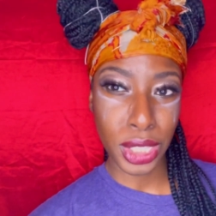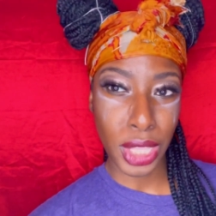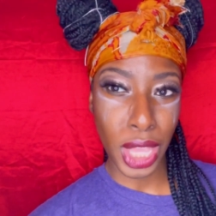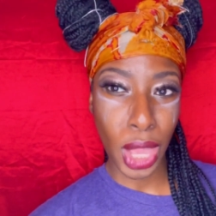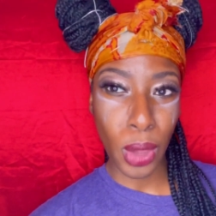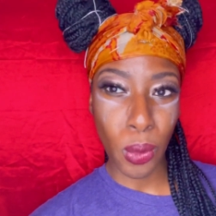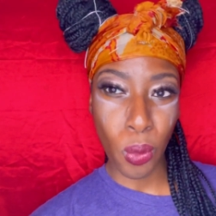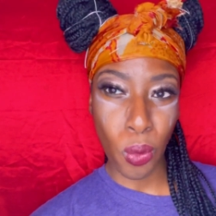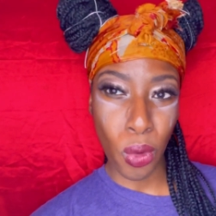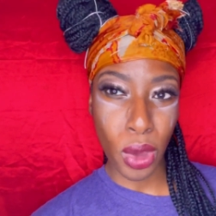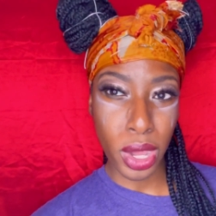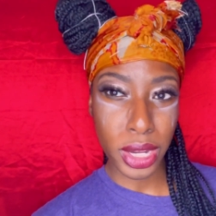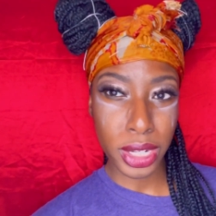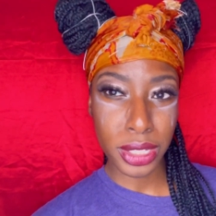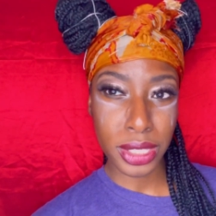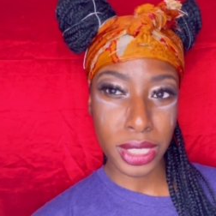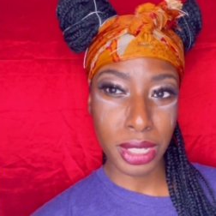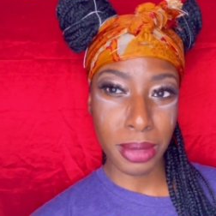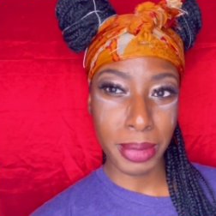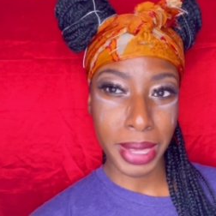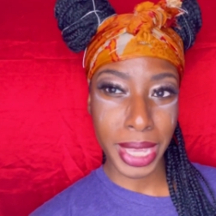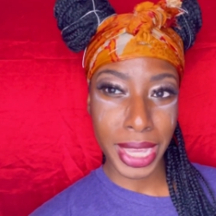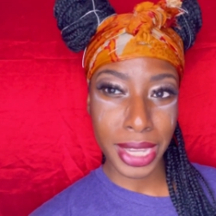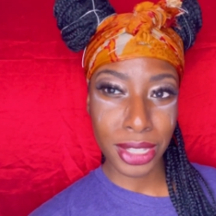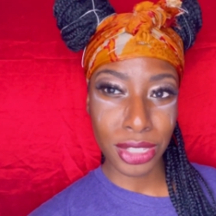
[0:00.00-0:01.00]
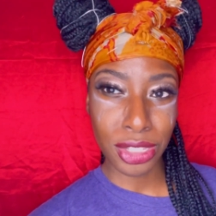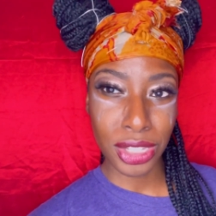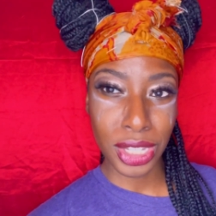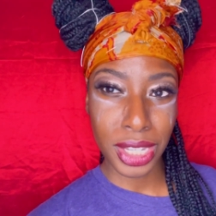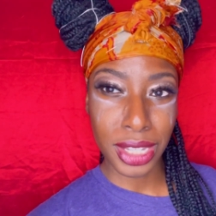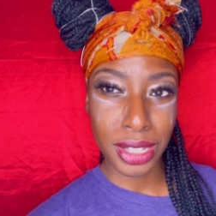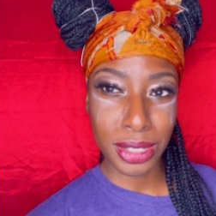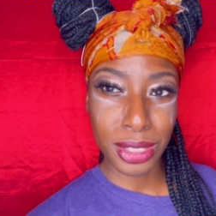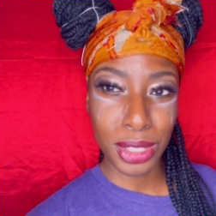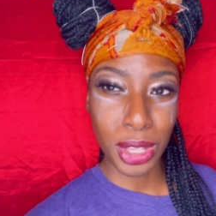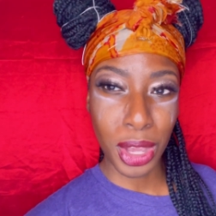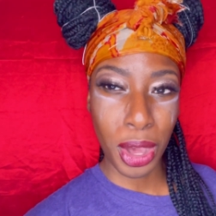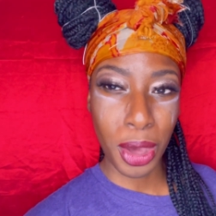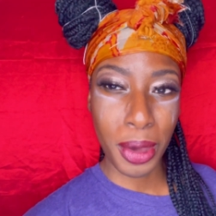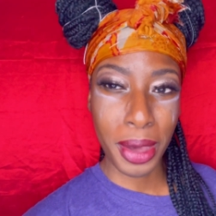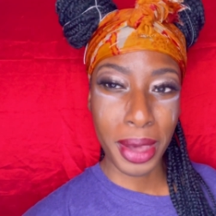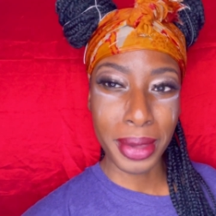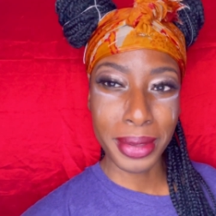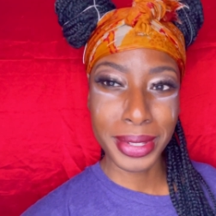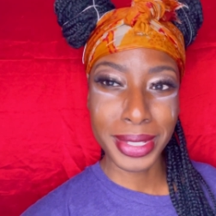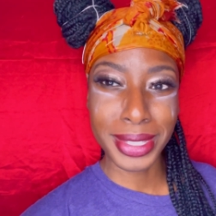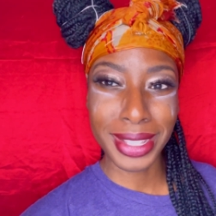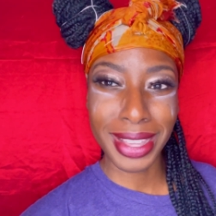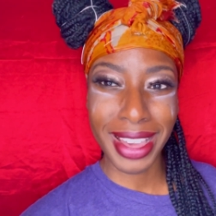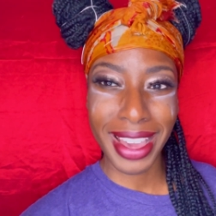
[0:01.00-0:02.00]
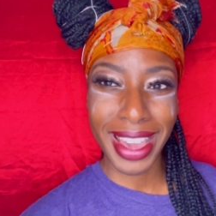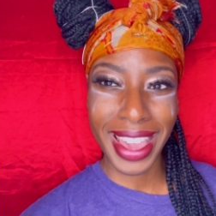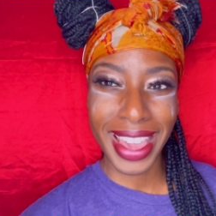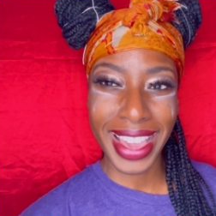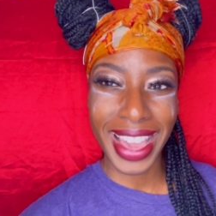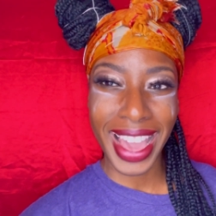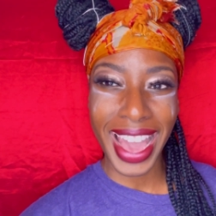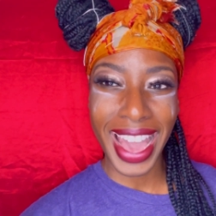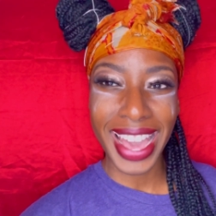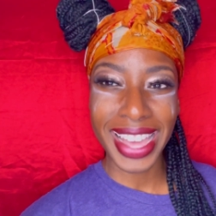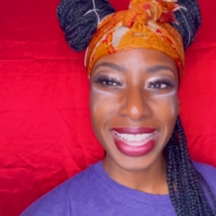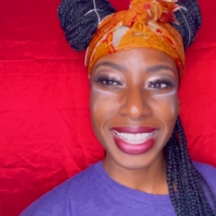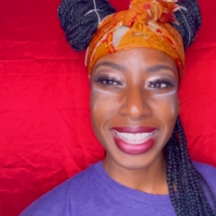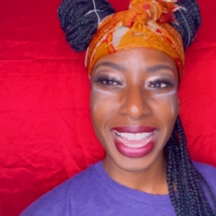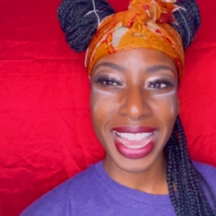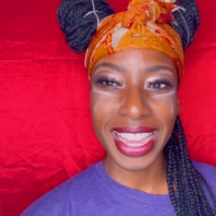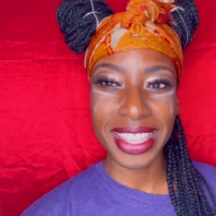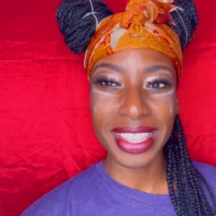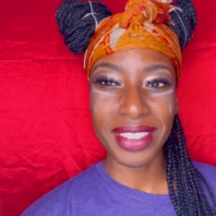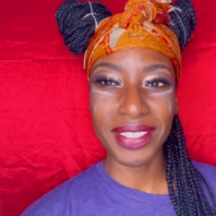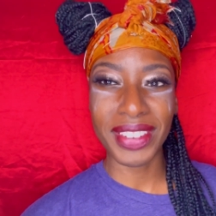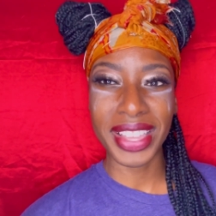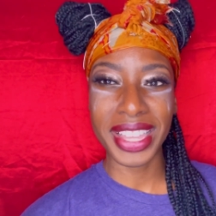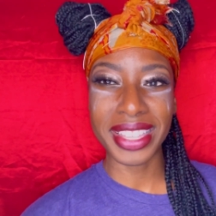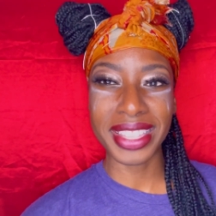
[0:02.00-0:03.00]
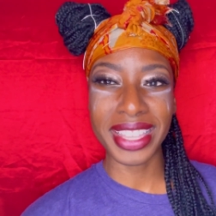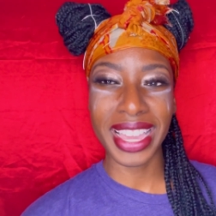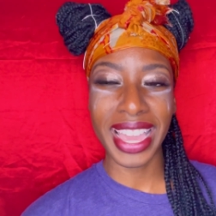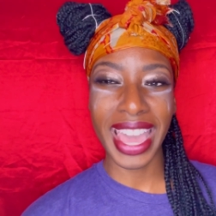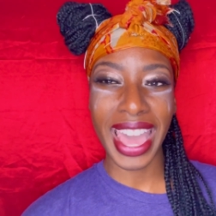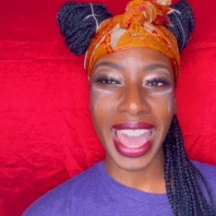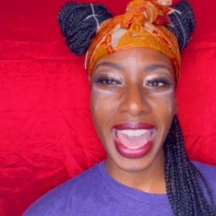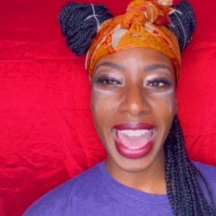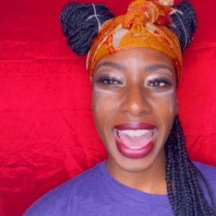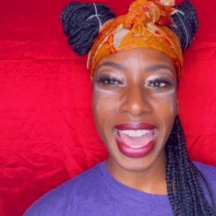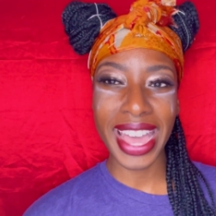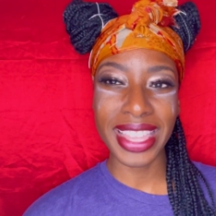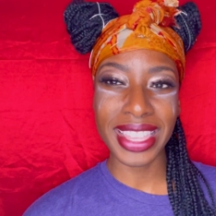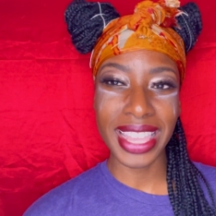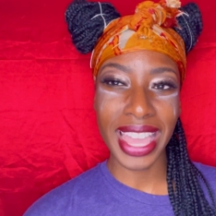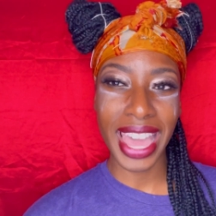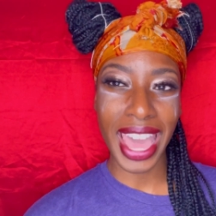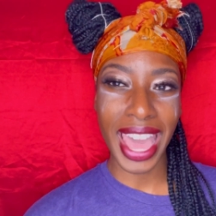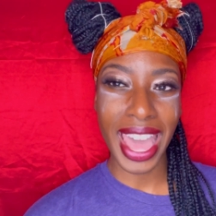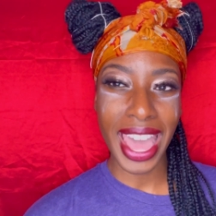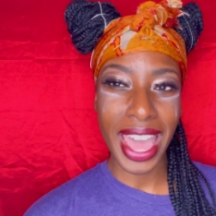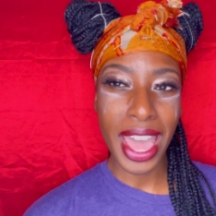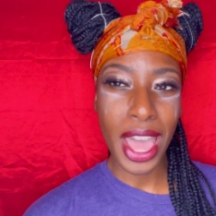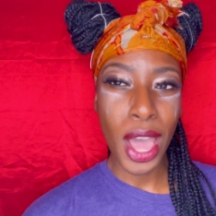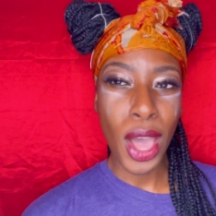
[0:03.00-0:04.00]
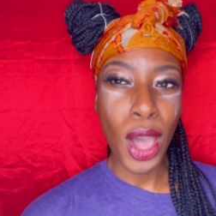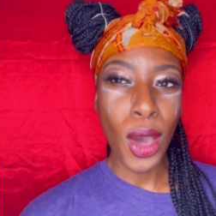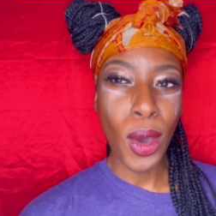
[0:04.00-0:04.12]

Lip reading: They wanted some Angie. So I was like, I like the fact that they had that